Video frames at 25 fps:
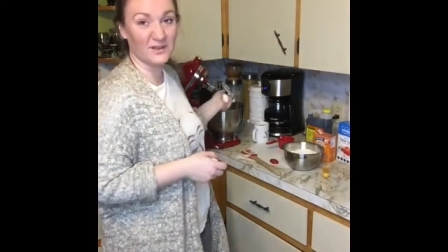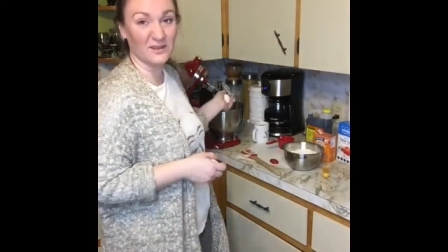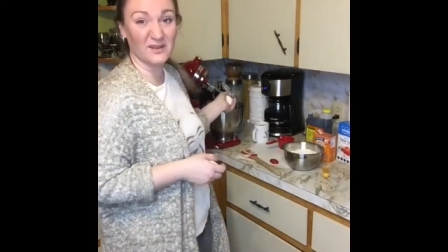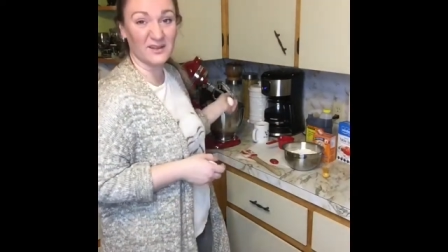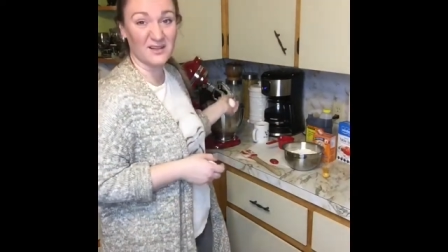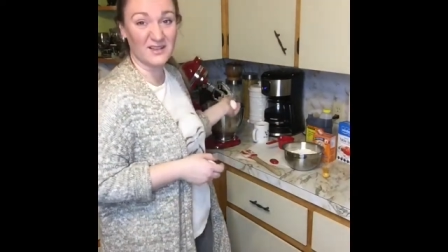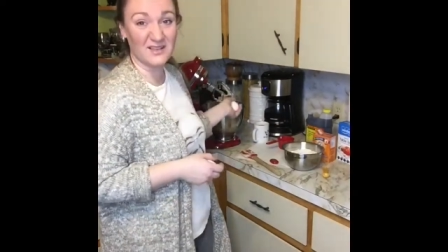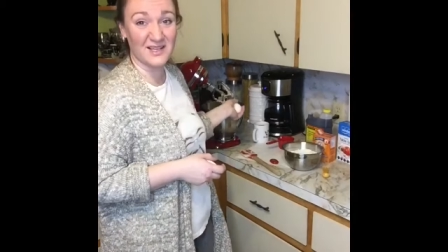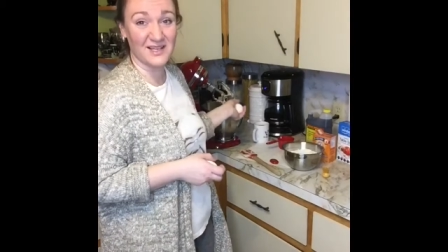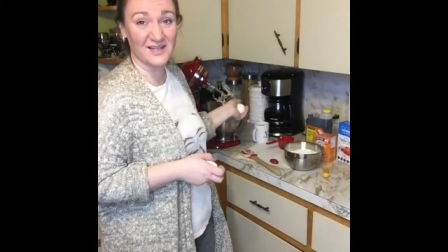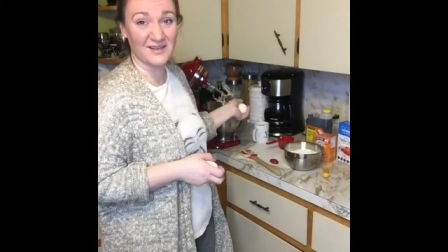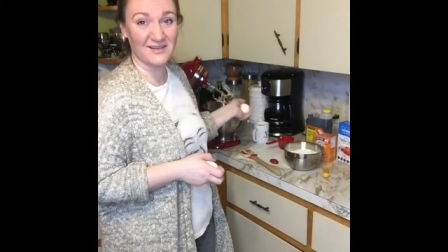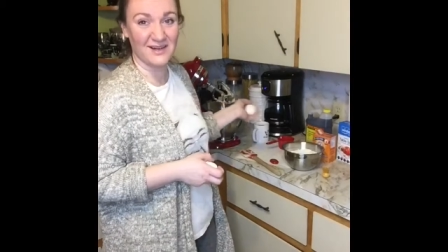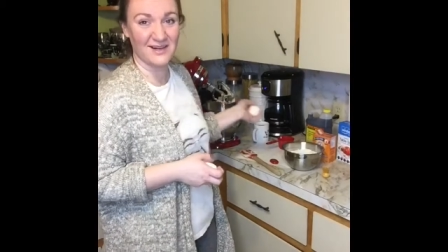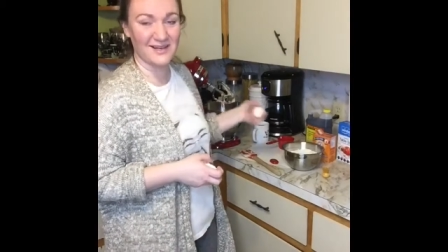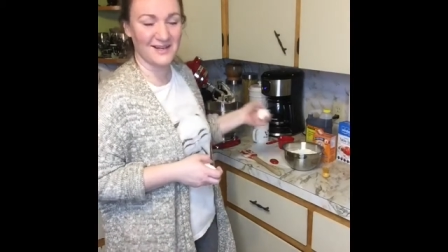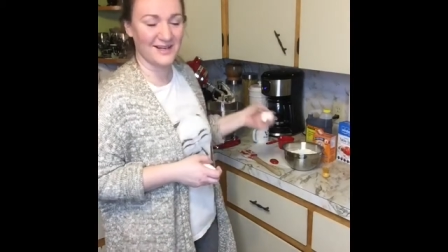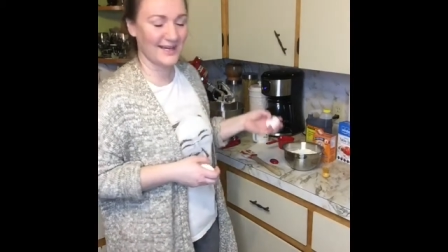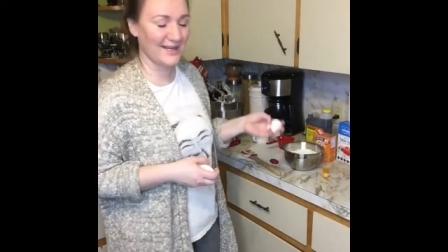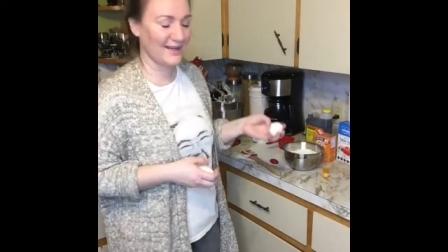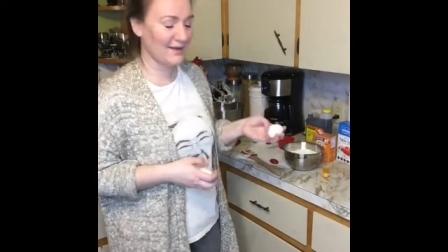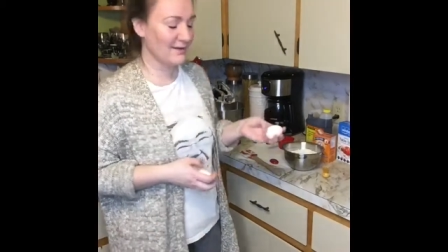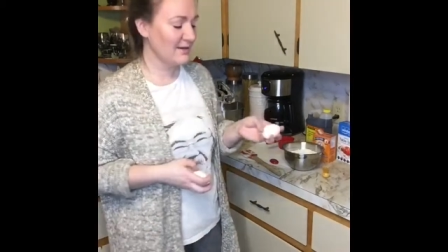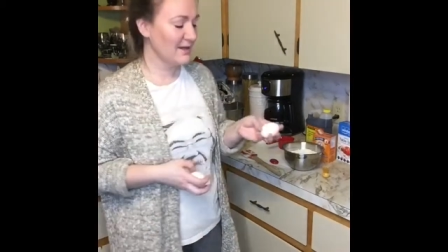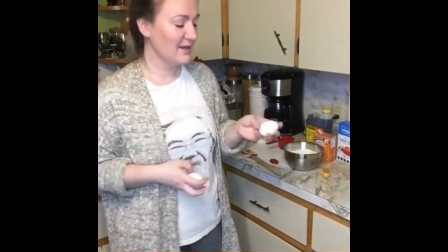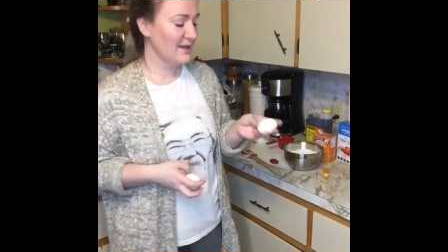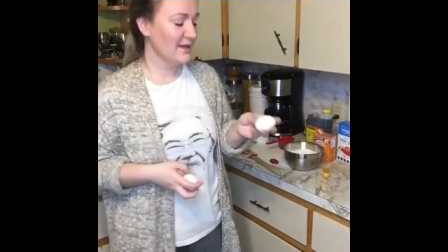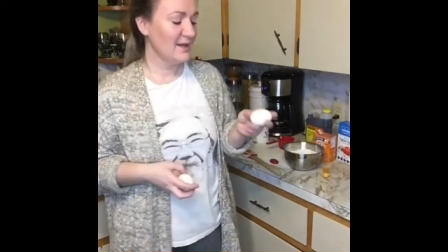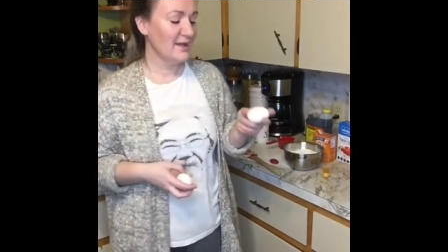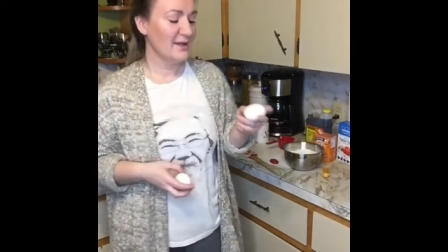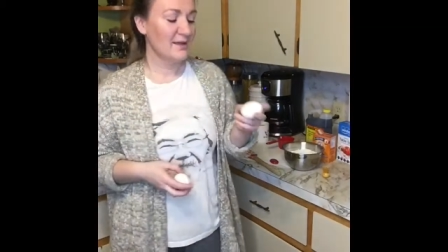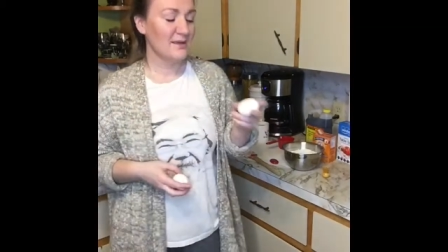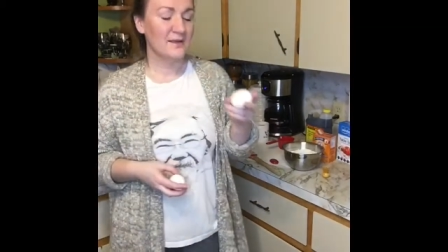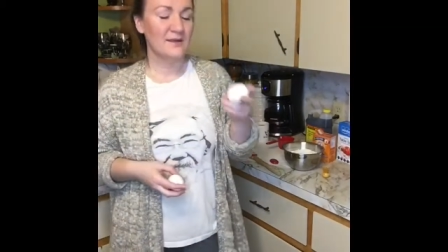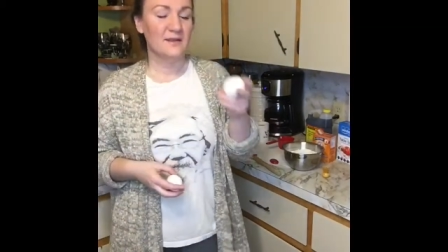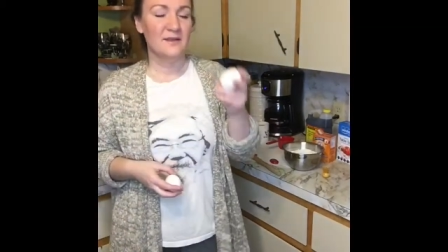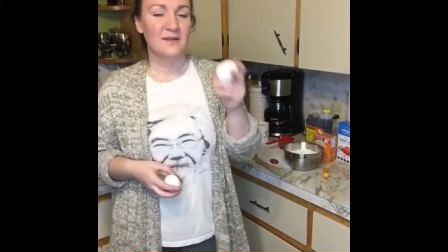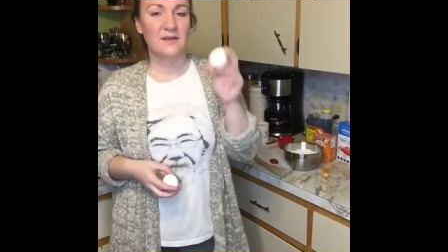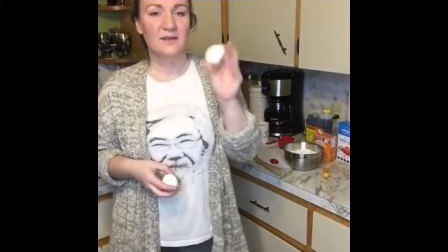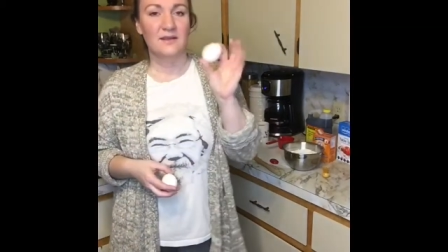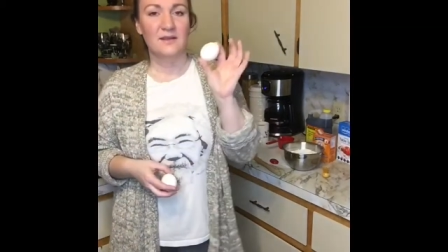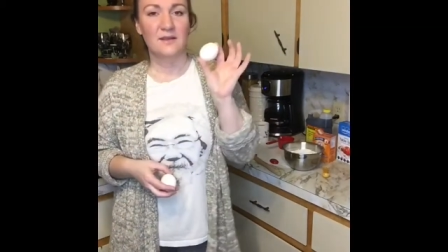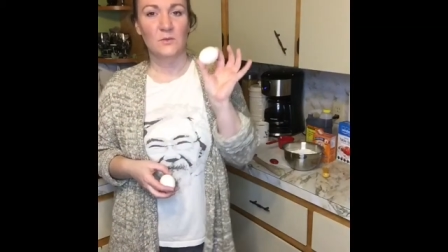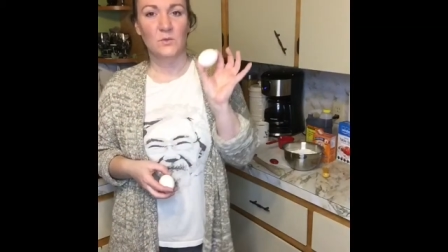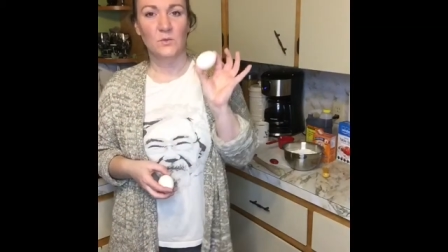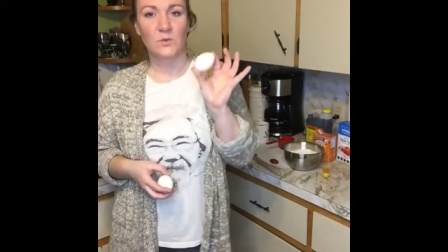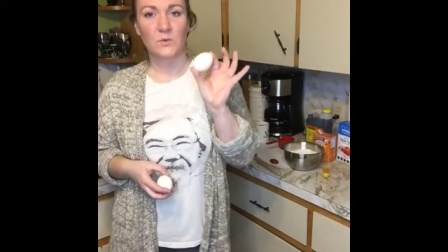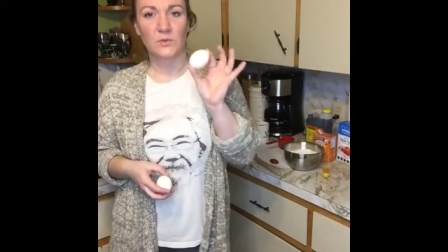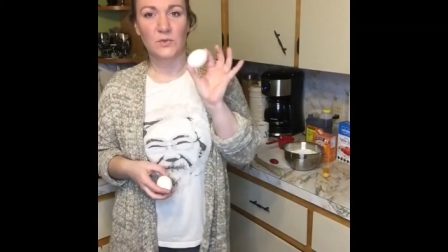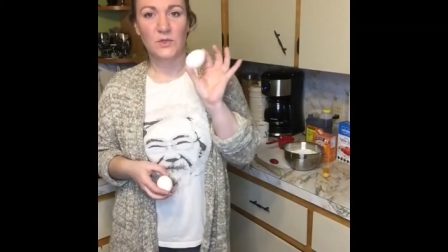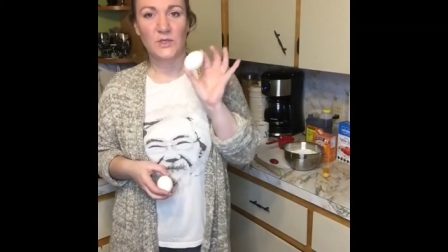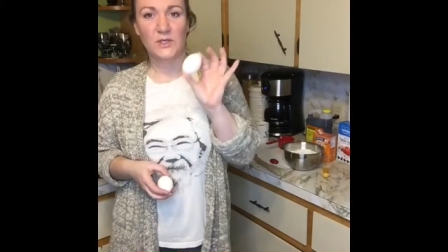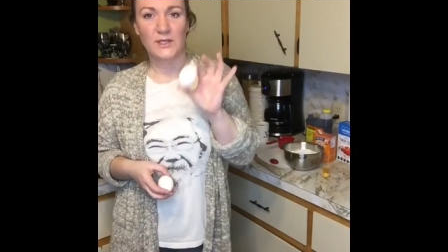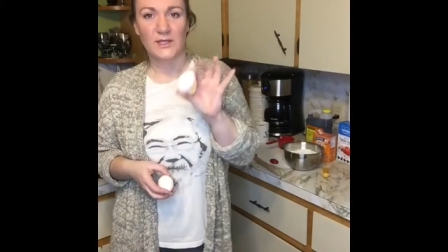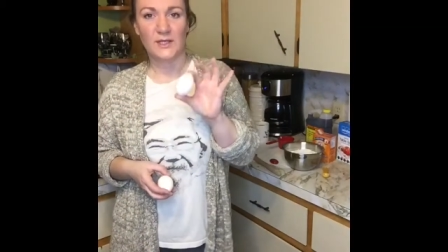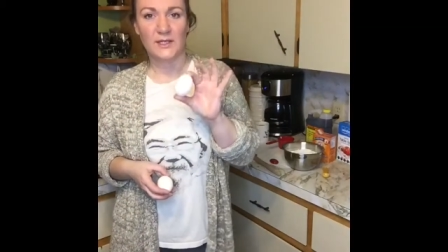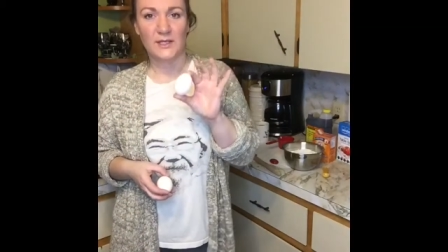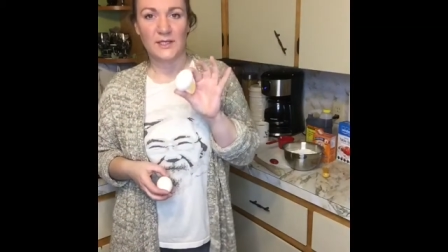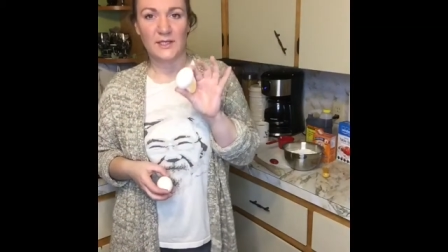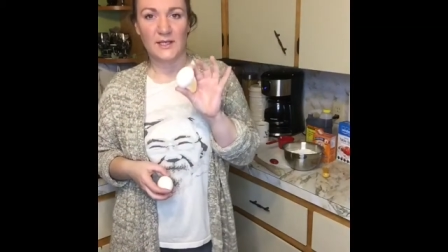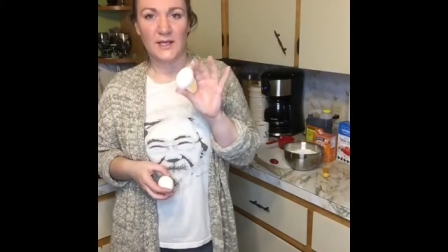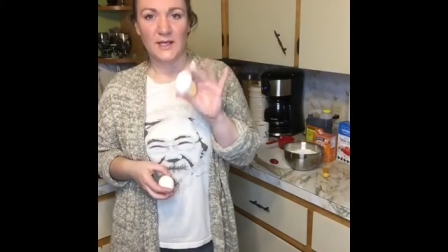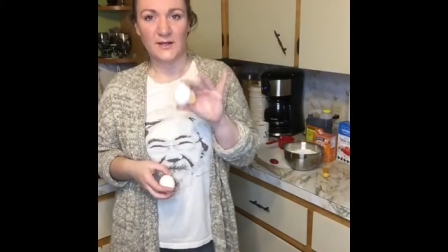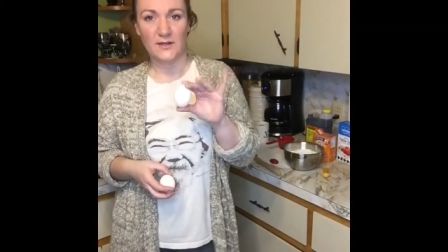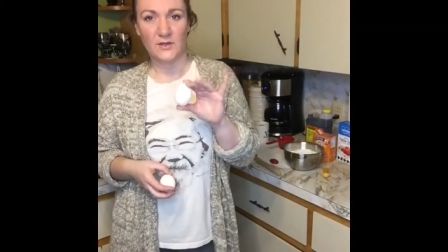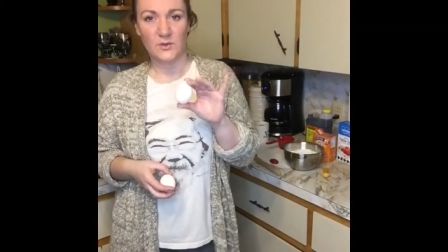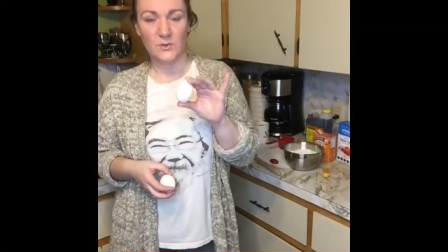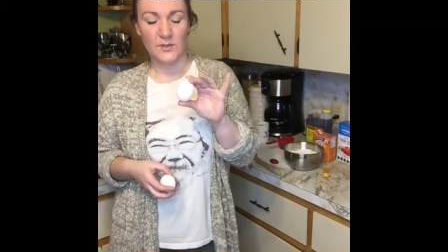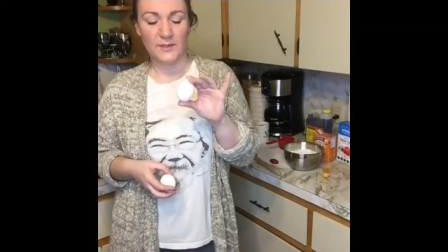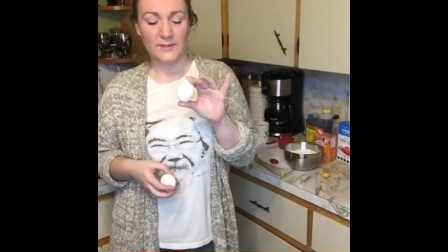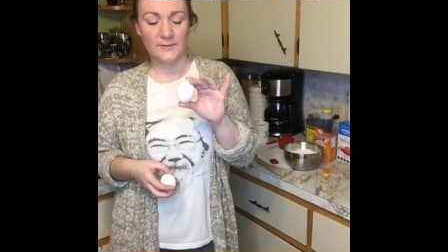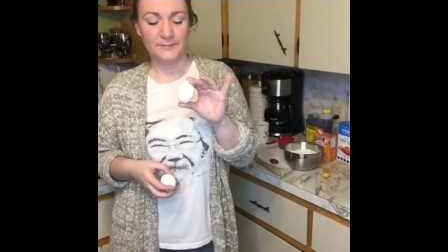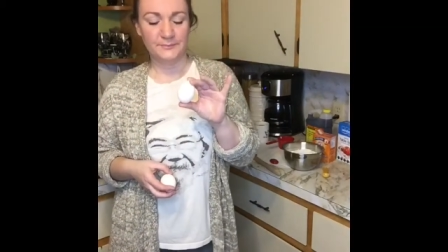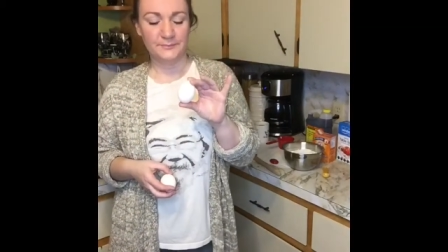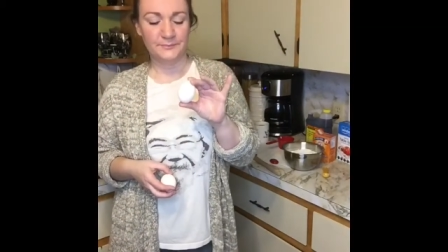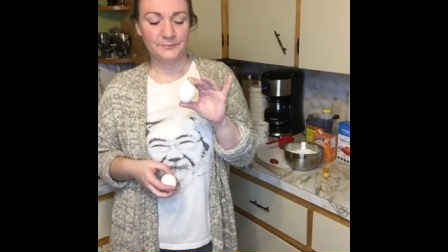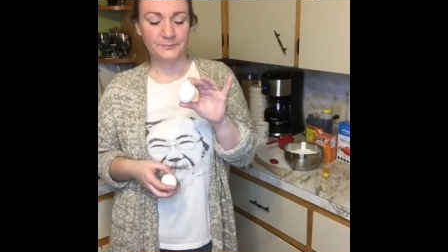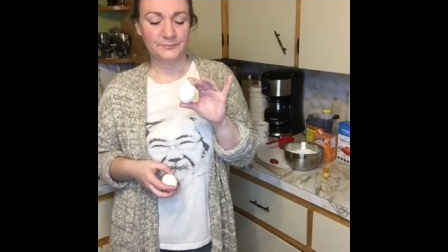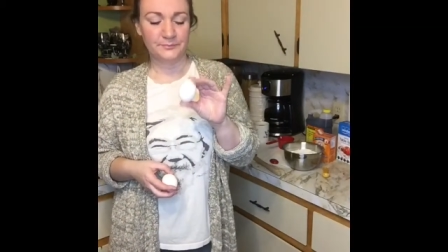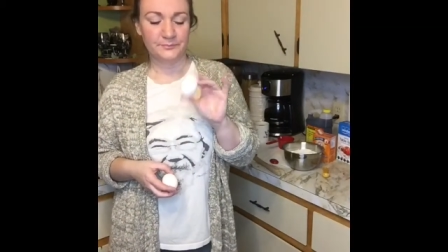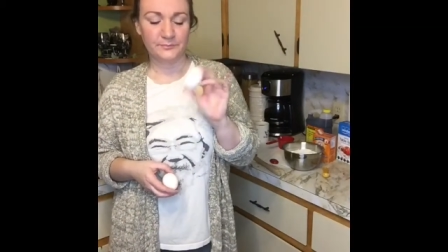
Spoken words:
looks like right now. And then we'll put in another one,